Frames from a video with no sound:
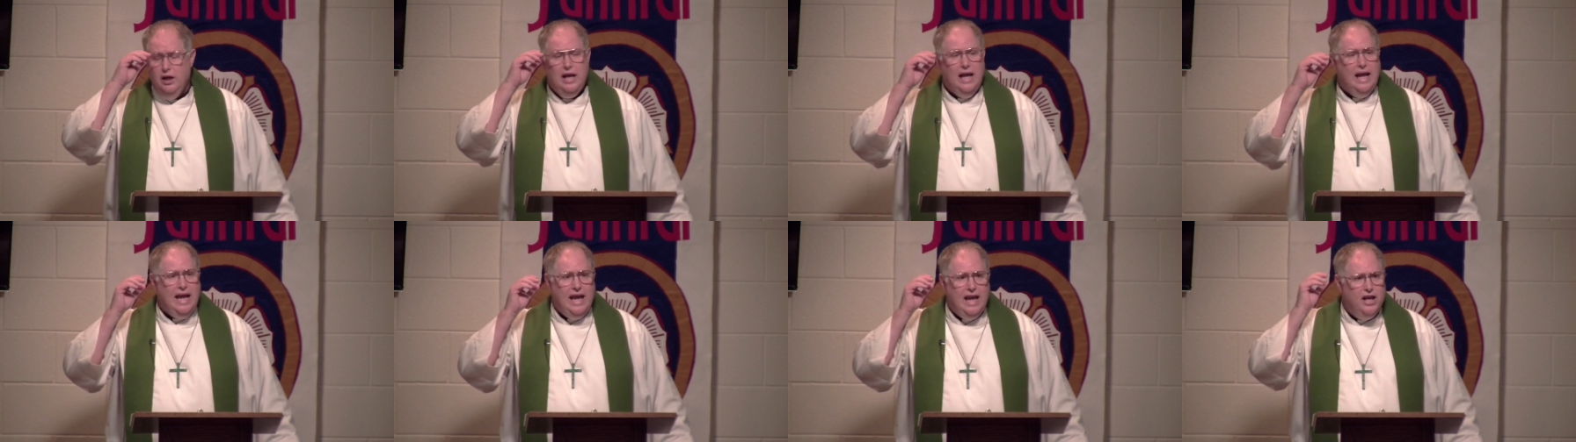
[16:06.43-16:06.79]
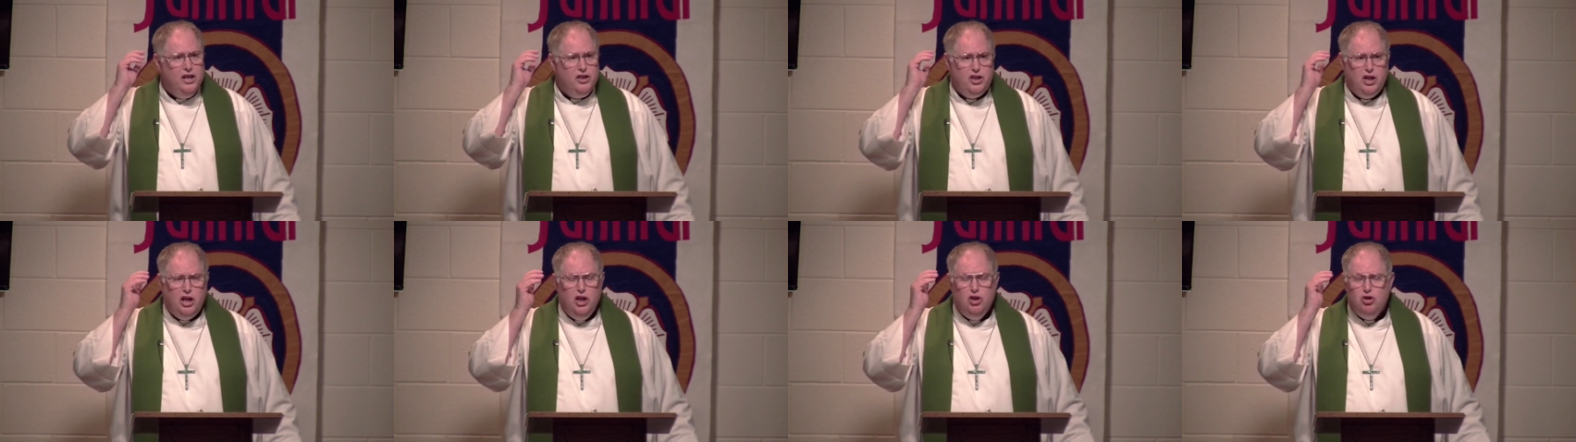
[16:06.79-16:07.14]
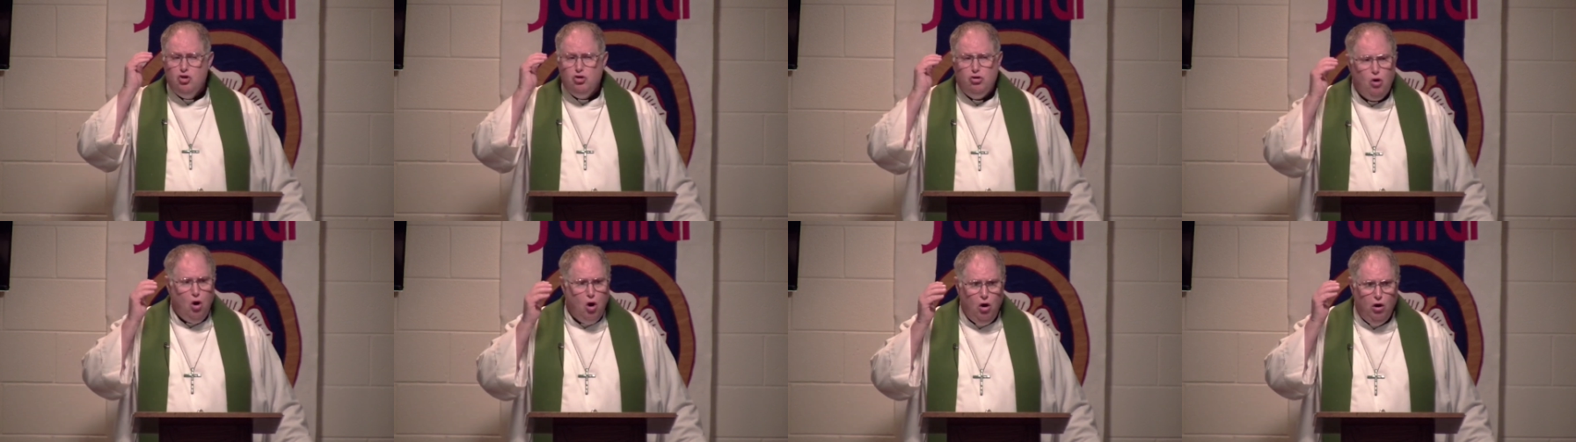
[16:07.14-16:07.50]
He is in
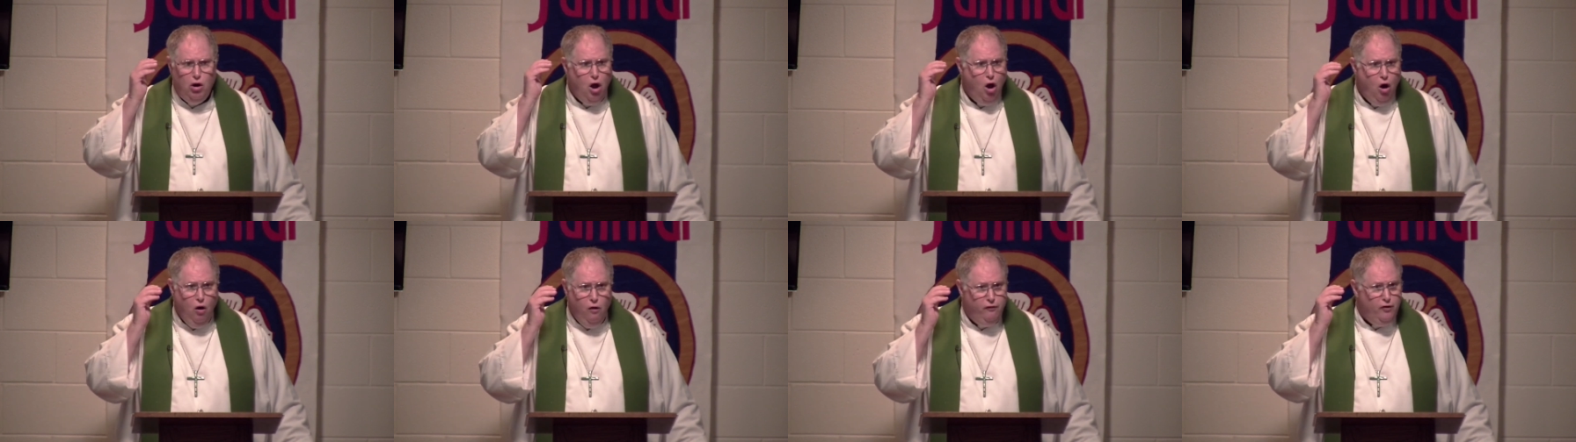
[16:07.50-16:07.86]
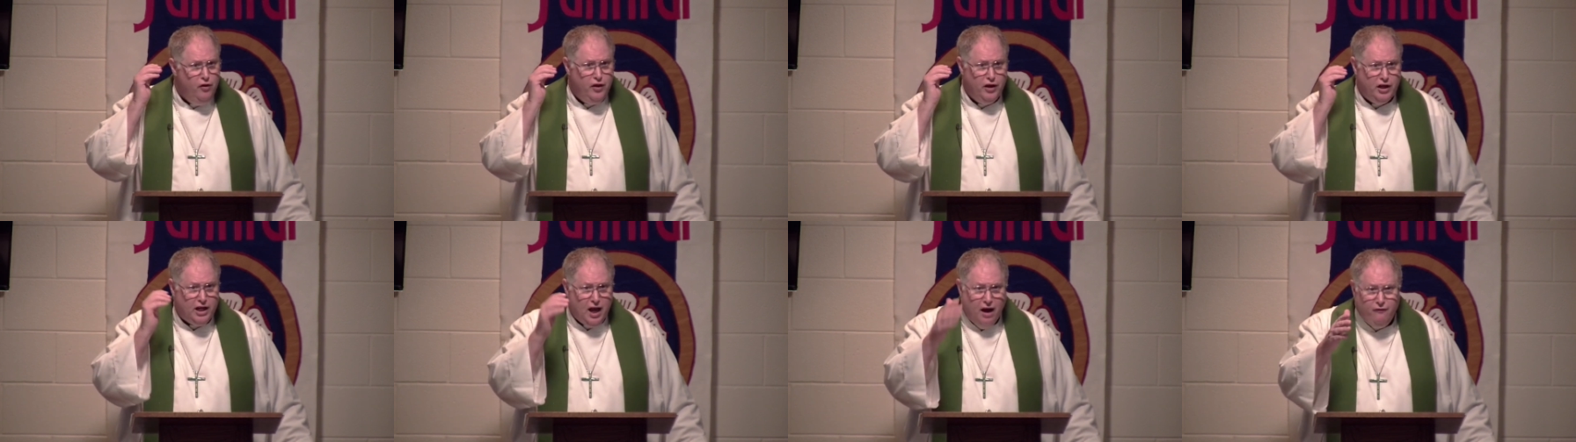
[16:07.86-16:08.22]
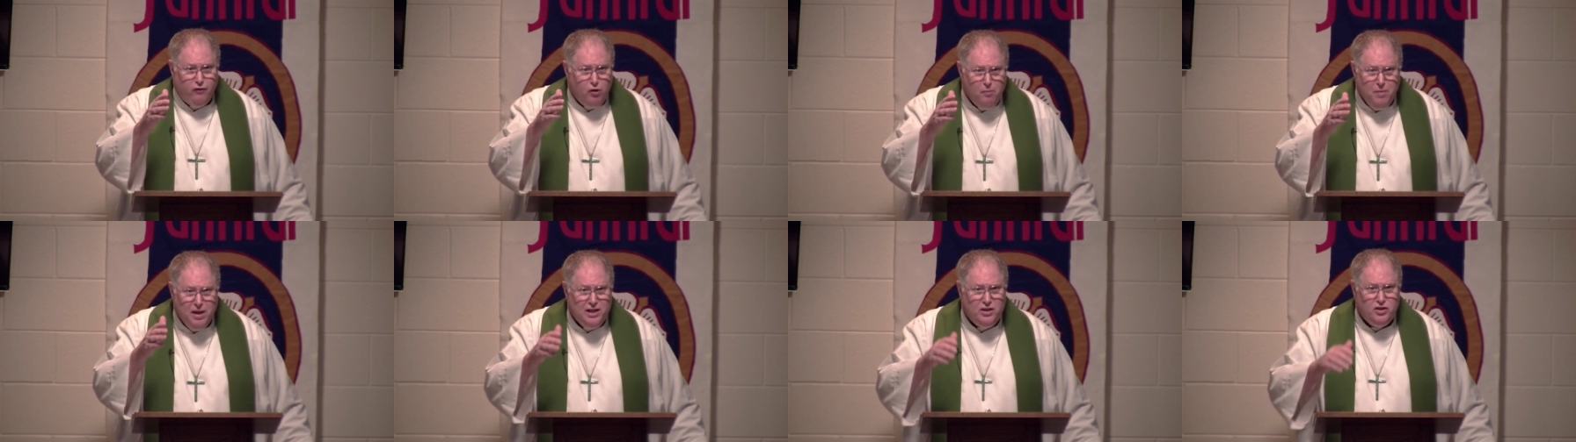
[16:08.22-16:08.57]
control over the
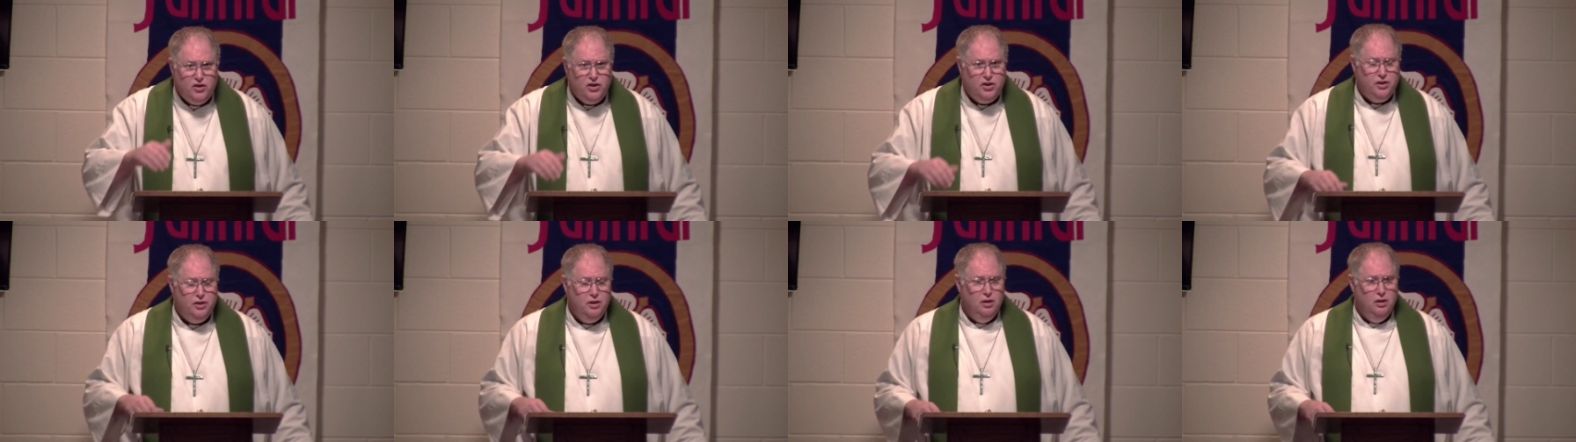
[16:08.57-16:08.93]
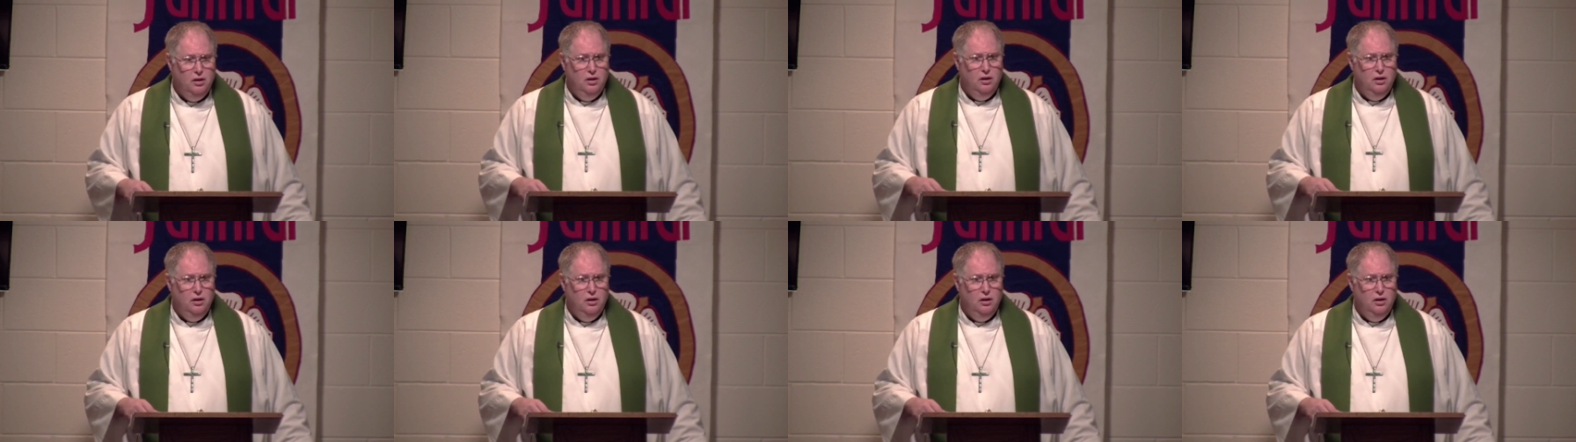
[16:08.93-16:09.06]
governments.